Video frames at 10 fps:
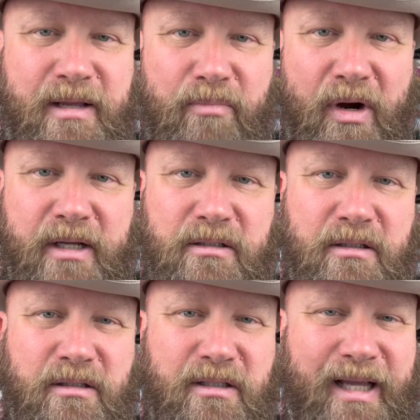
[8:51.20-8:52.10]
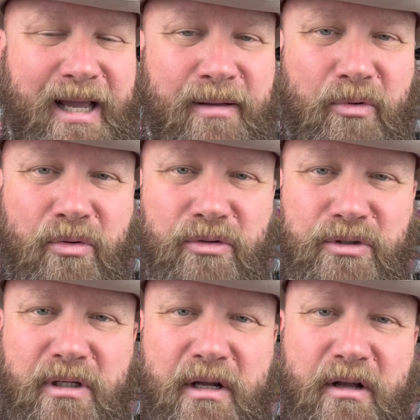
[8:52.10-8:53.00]
braces,
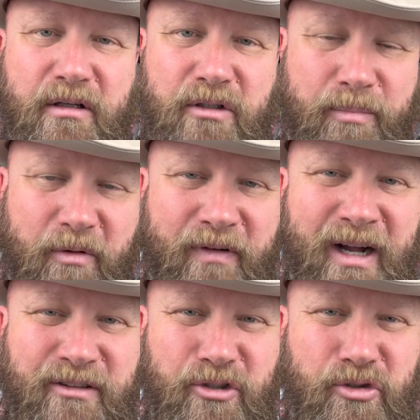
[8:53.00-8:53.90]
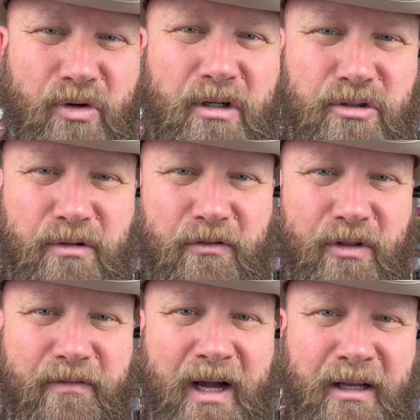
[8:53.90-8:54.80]
cables, to provide the structure for
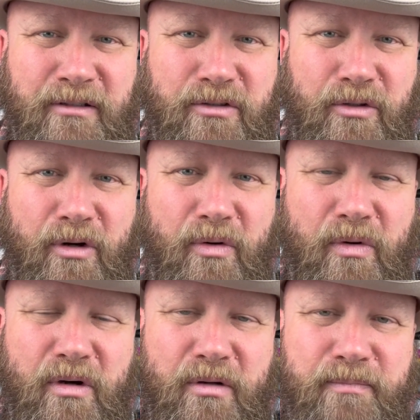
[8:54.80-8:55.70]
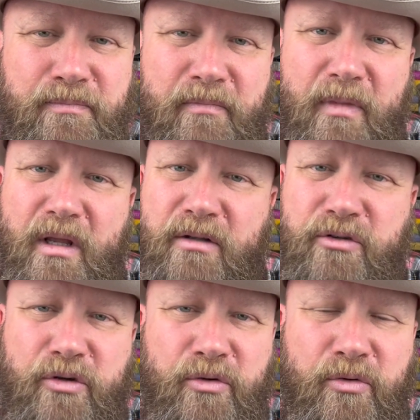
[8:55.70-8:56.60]
the vines to grow on,
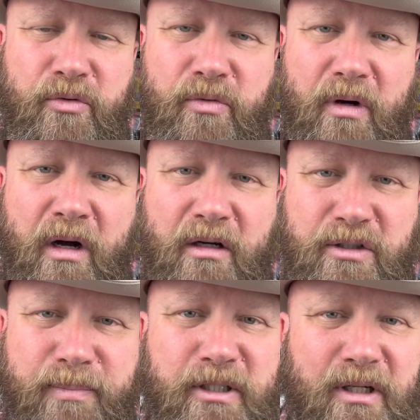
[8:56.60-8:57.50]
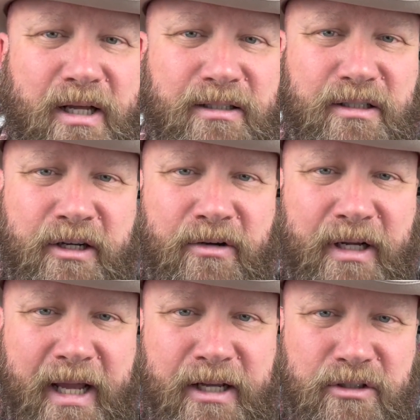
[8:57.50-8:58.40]
to specialized
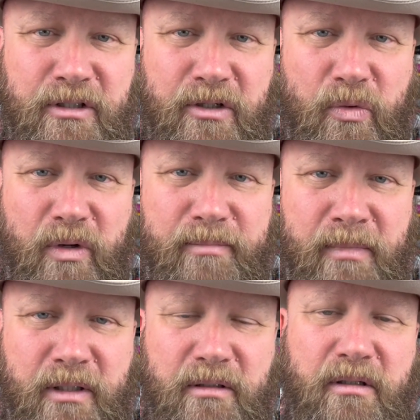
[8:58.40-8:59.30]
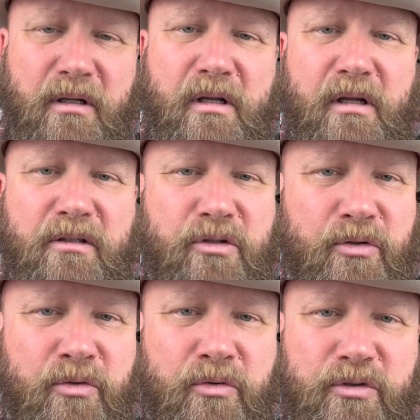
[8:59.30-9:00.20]
irrigation equipment,
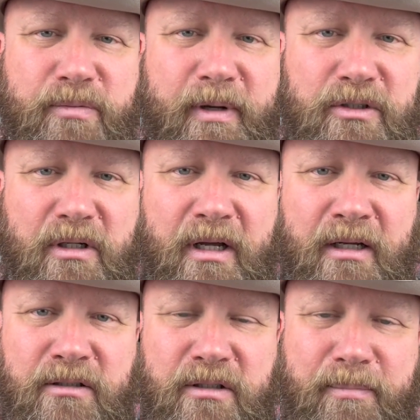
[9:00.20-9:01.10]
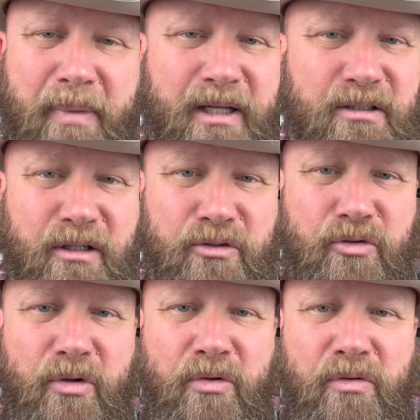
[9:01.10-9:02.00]
to specialized pest
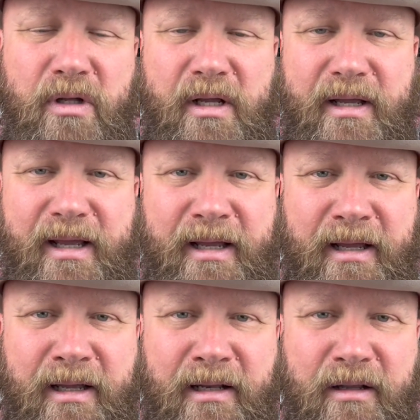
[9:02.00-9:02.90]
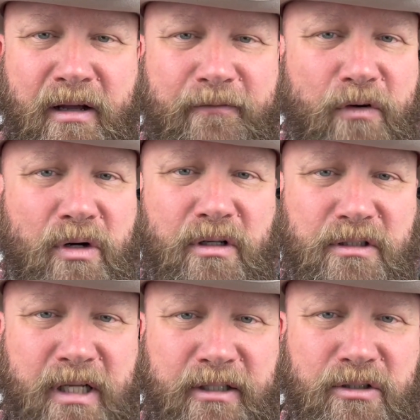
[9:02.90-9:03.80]
control and
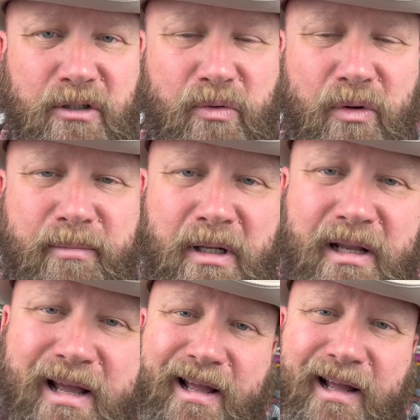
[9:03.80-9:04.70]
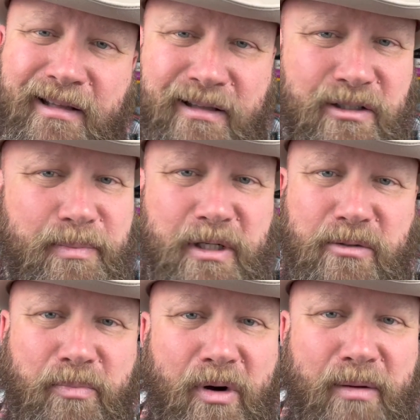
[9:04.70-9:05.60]
fertilization equipment. And this piece
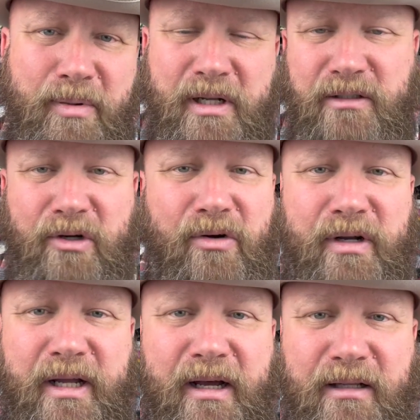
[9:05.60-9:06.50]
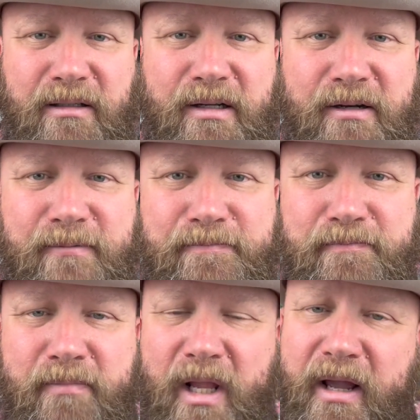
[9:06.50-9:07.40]
of property has already got it there,
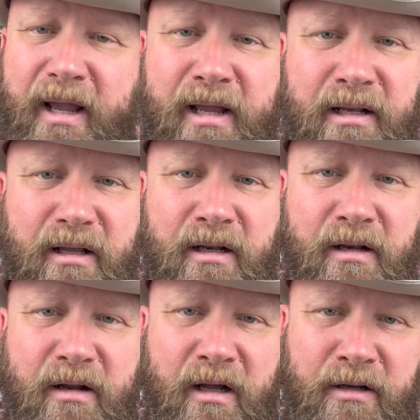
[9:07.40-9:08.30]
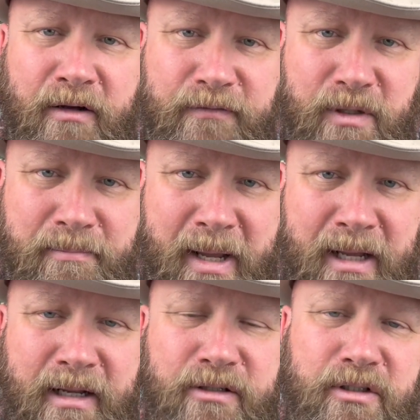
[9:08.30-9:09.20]
and enough to
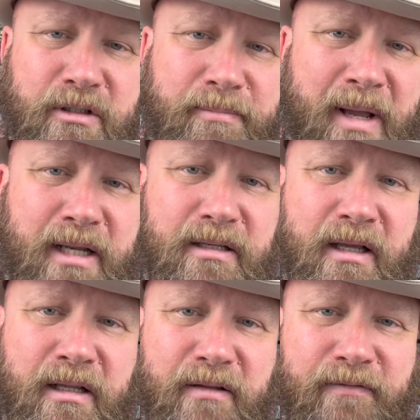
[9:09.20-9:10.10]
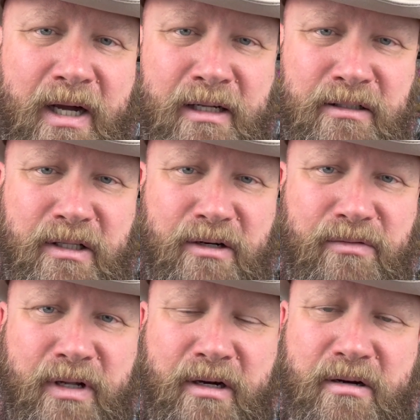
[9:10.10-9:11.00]
manage and to maintain the vines that are
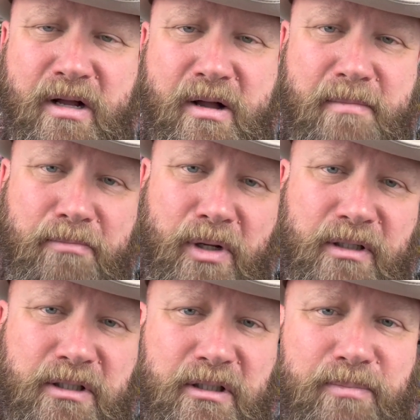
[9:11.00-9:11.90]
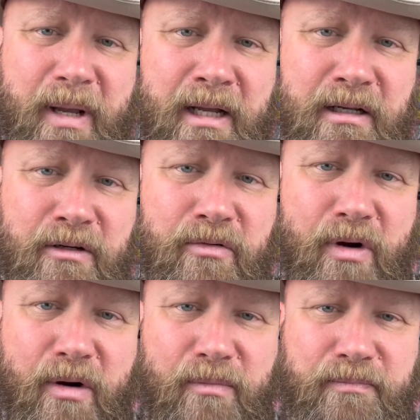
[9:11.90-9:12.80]
there, plus expand and
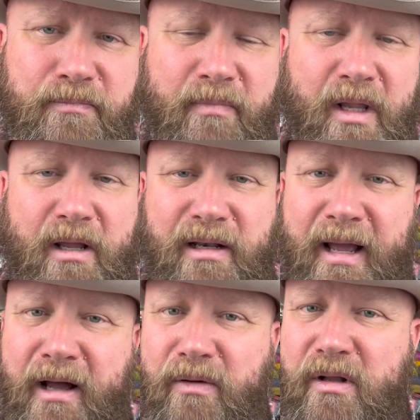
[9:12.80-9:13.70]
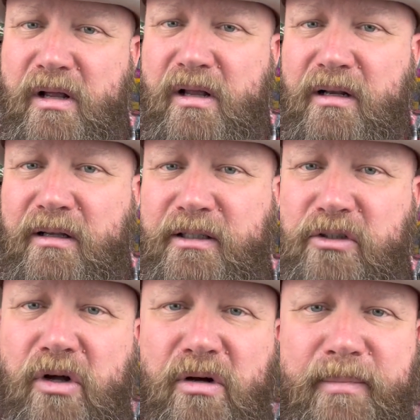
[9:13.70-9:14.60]
grow. Now, let's
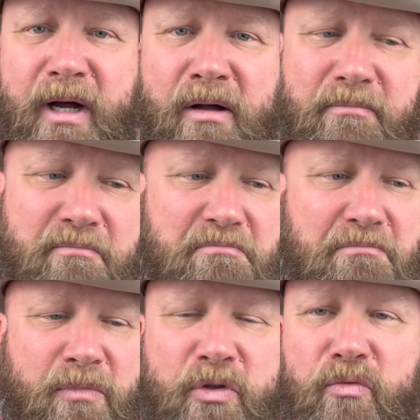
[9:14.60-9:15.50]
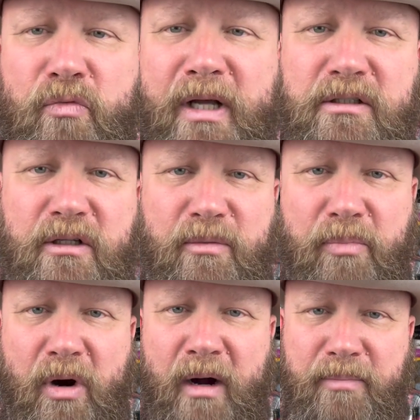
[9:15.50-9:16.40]
talk about the rest of the
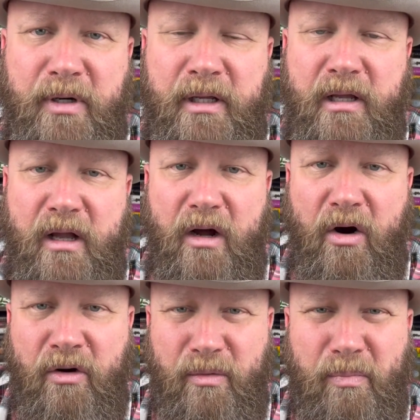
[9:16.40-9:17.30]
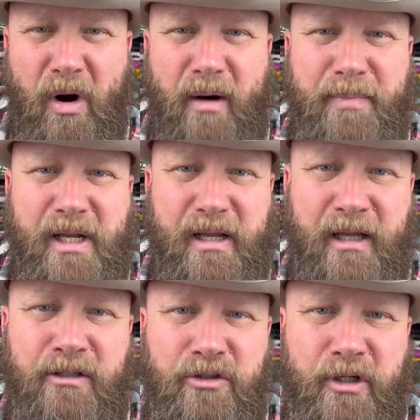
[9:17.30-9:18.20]
property, or the property
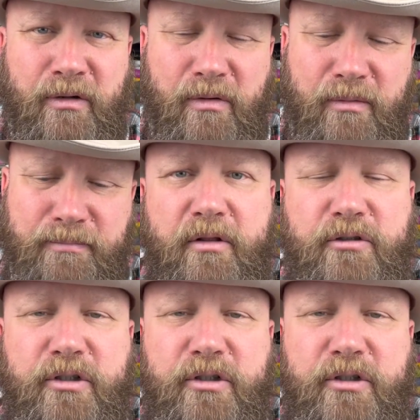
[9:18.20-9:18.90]
in general. There's a